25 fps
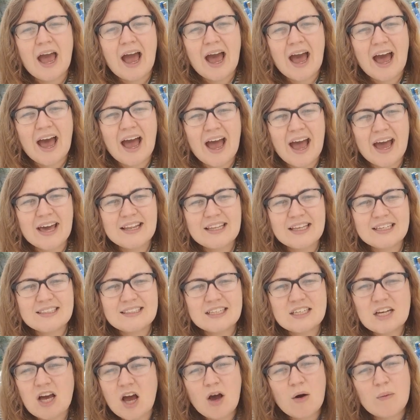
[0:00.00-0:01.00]
And they
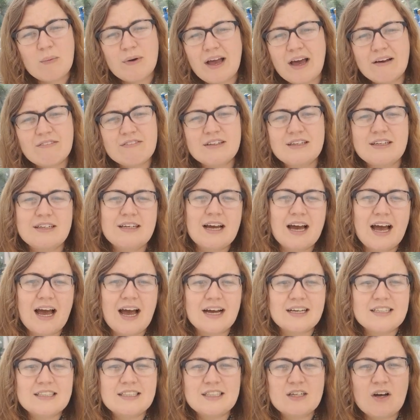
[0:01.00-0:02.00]
said, oh, we haven't
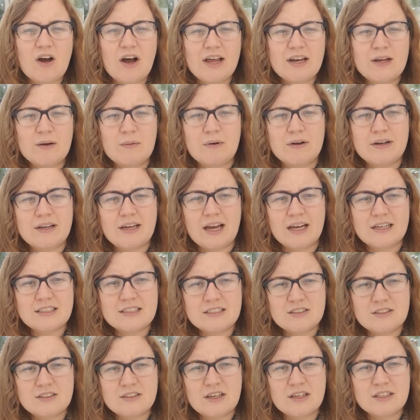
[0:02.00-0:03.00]
actually got anyone yet to
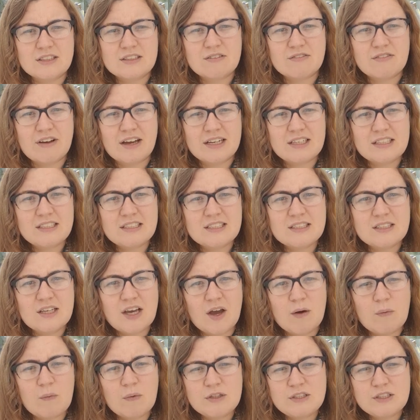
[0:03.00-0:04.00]
do those events.
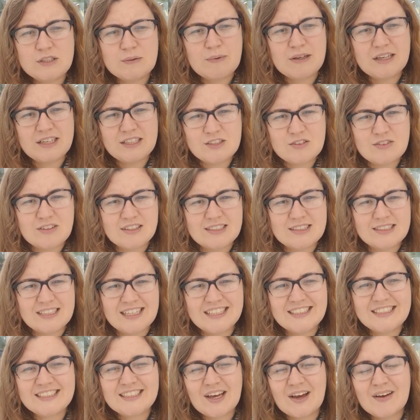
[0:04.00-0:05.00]
Would you be
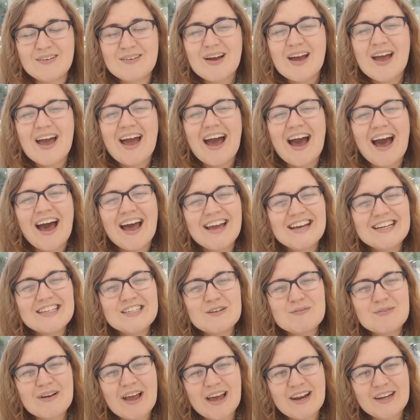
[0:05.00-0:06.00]
interested? So I ended
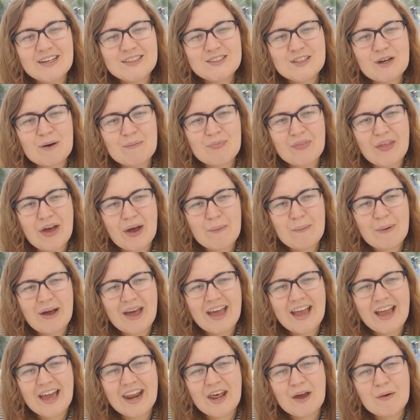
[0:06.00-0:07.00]
up getting a job that
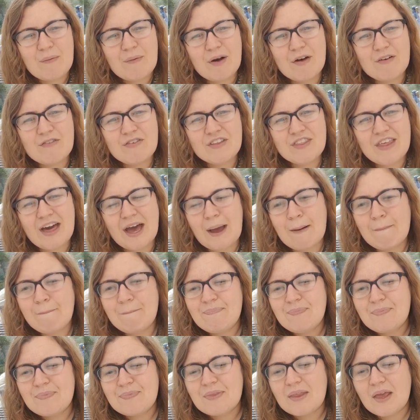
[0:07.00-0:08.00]
way, and I worked for
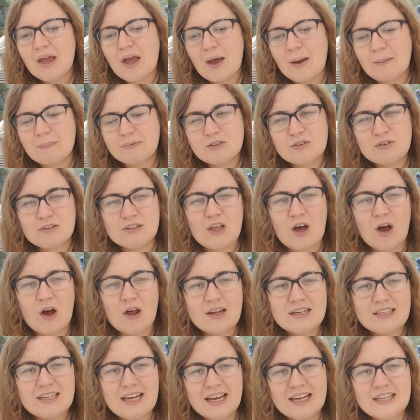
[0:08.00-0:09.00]
them during the
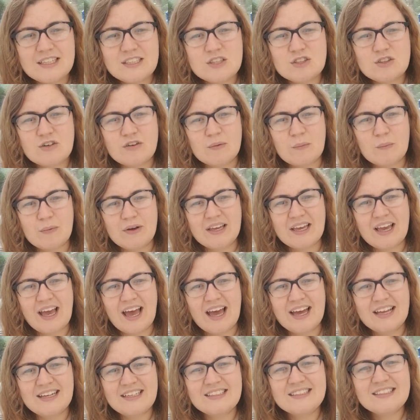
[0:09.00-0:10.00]
holidays, during
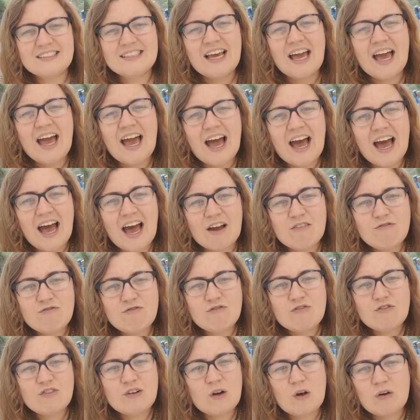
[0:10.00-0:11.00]
weekends. I
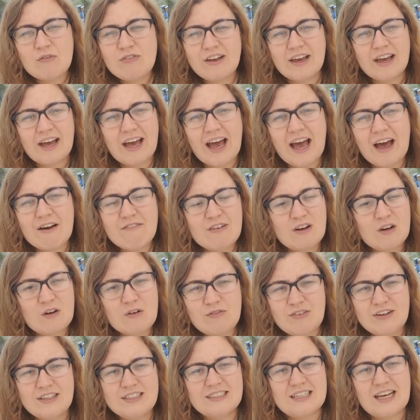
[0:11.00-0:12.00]
love it, have a
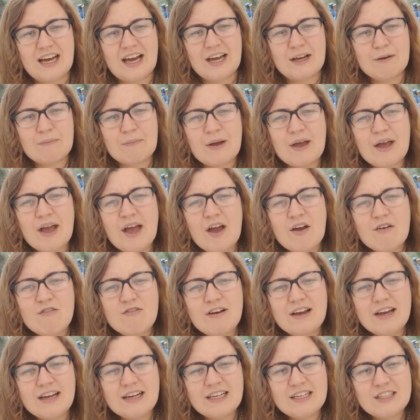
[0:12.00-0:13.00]
lovely time,
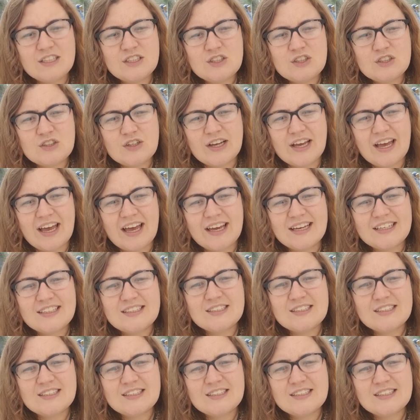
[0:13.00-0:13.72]
really enjoy it.